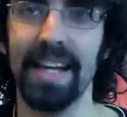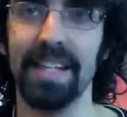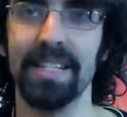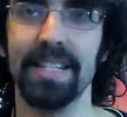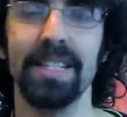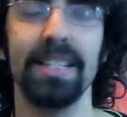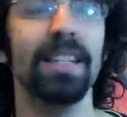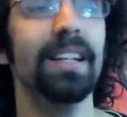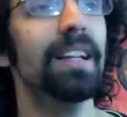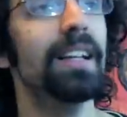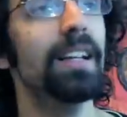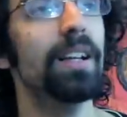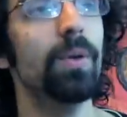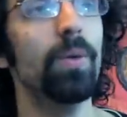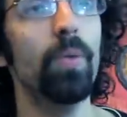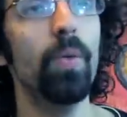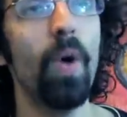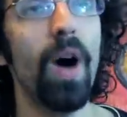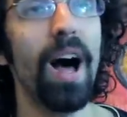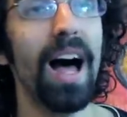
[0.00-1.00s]
that's
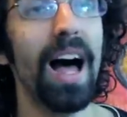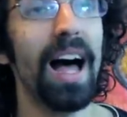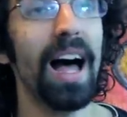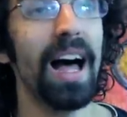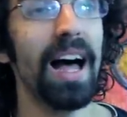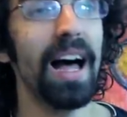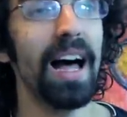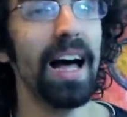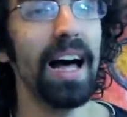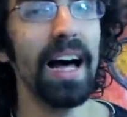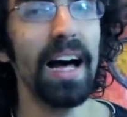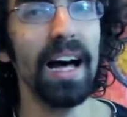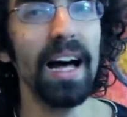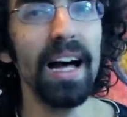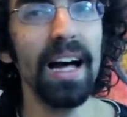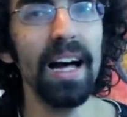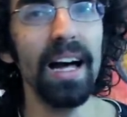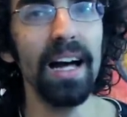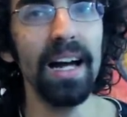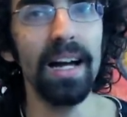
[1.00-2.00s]

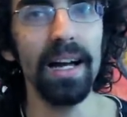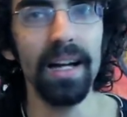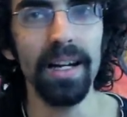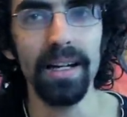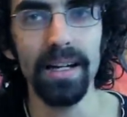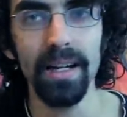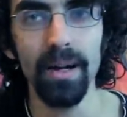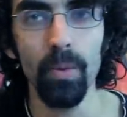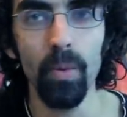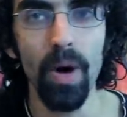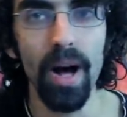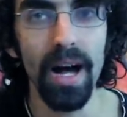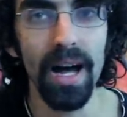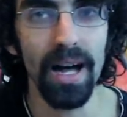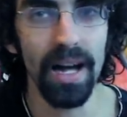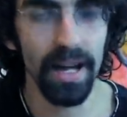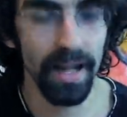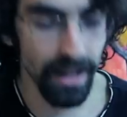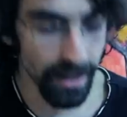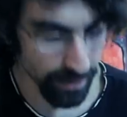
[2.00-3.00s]
wah,
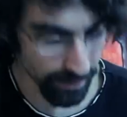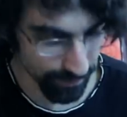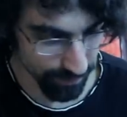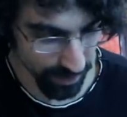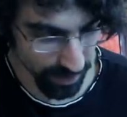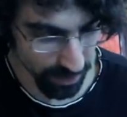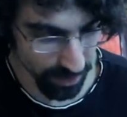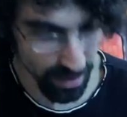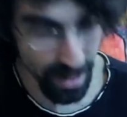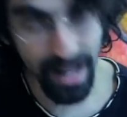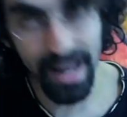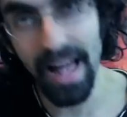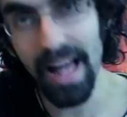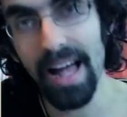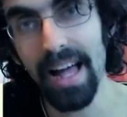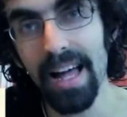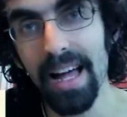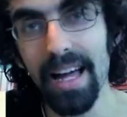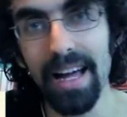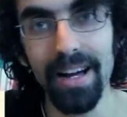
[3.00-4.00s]
wah, or
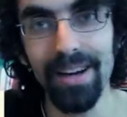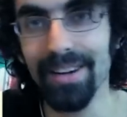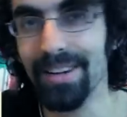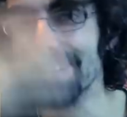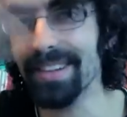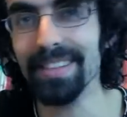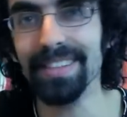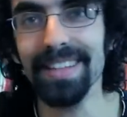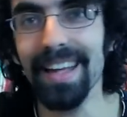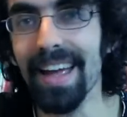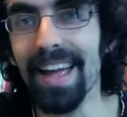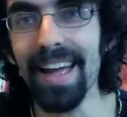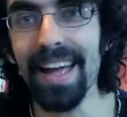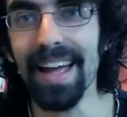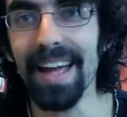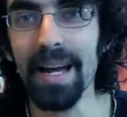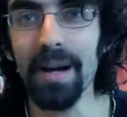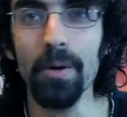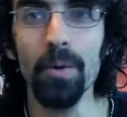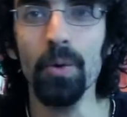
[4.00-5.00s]
ah, or
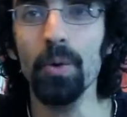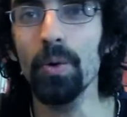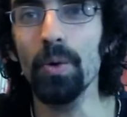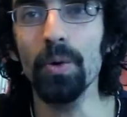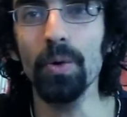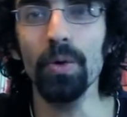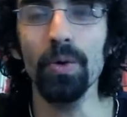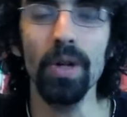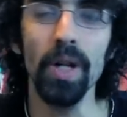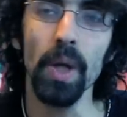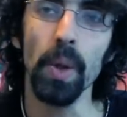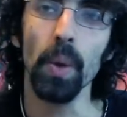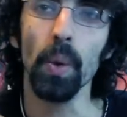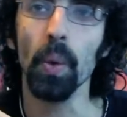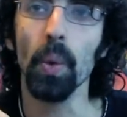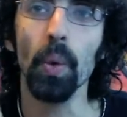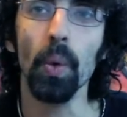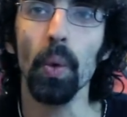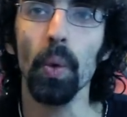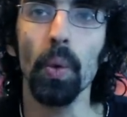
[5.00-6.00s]
nah, woo,
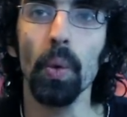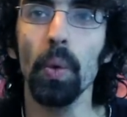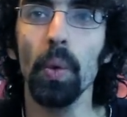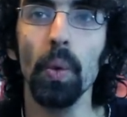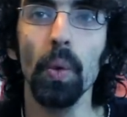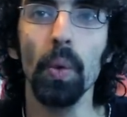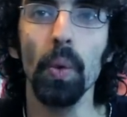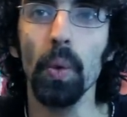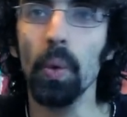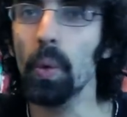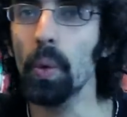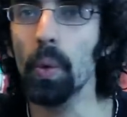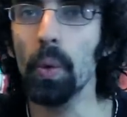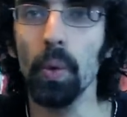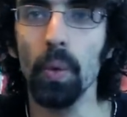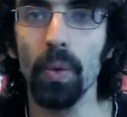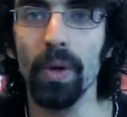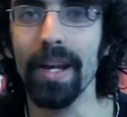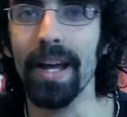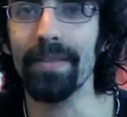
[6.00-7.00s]

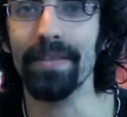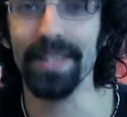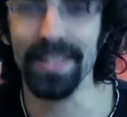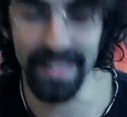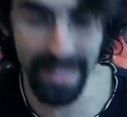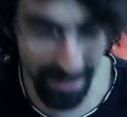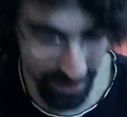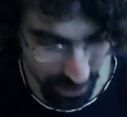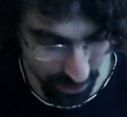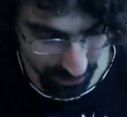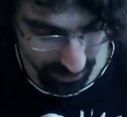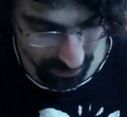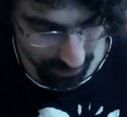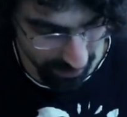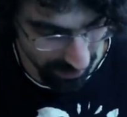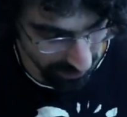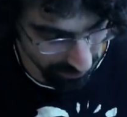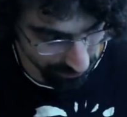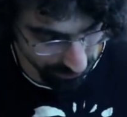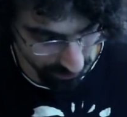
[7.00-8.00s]
whatever sound you wanna
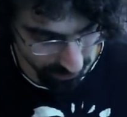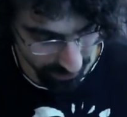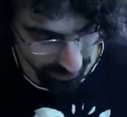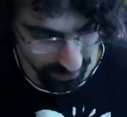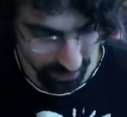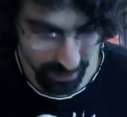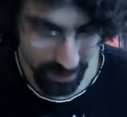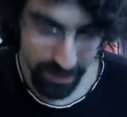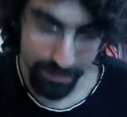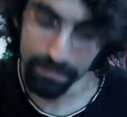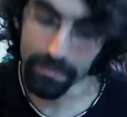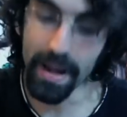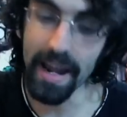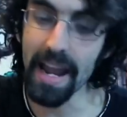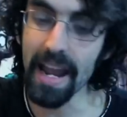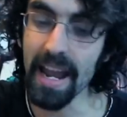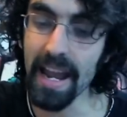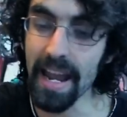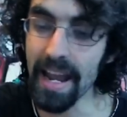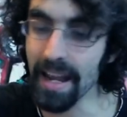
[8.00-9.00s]
make for it,
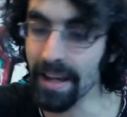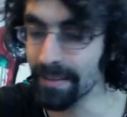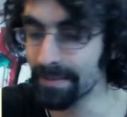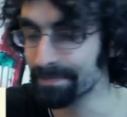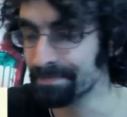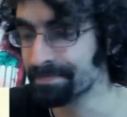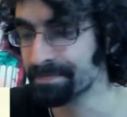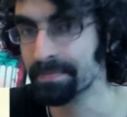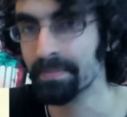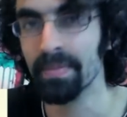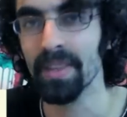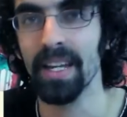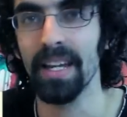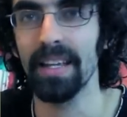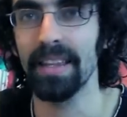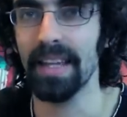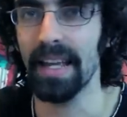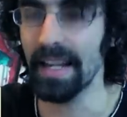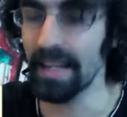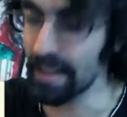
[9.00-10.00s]
meh.
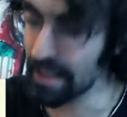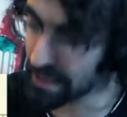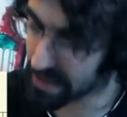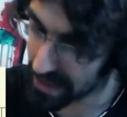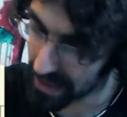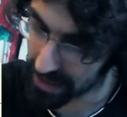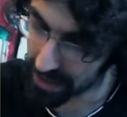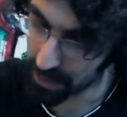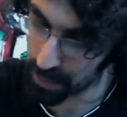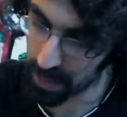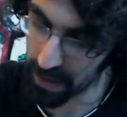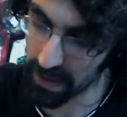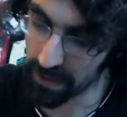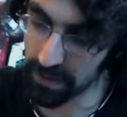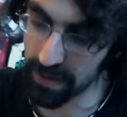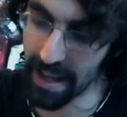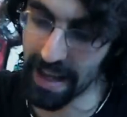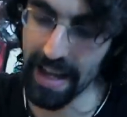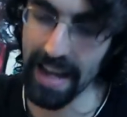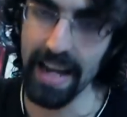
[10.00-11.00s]
And then it says B
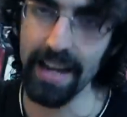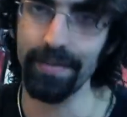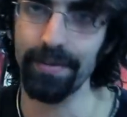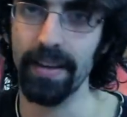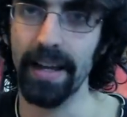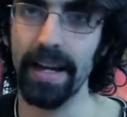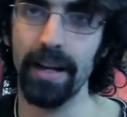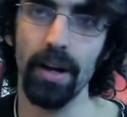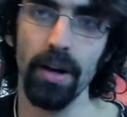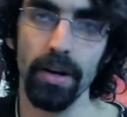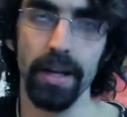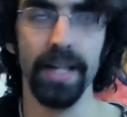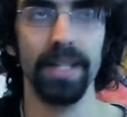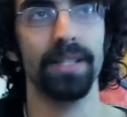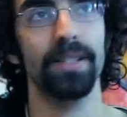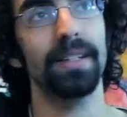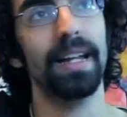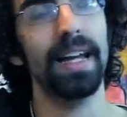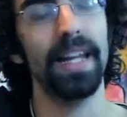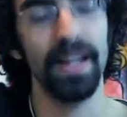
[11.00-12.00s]
flat, A flat. Okay,
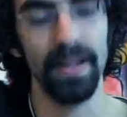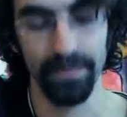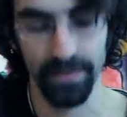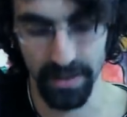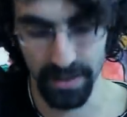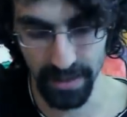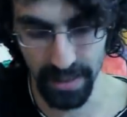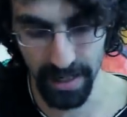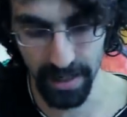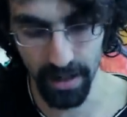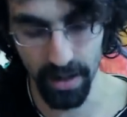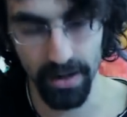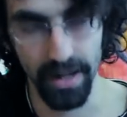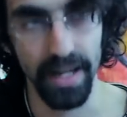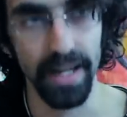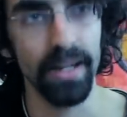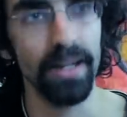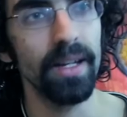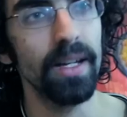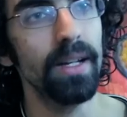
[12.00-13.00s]
so now you have to say,
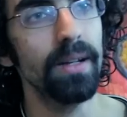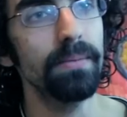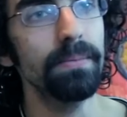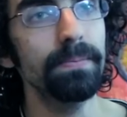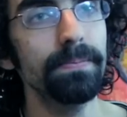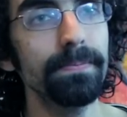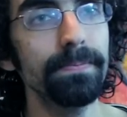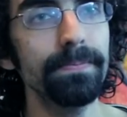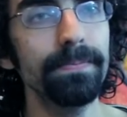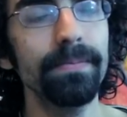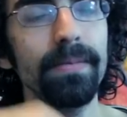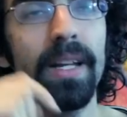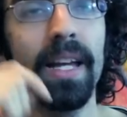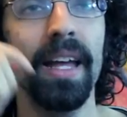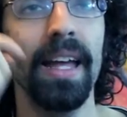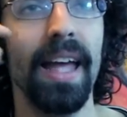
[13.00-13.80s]
okay, mm,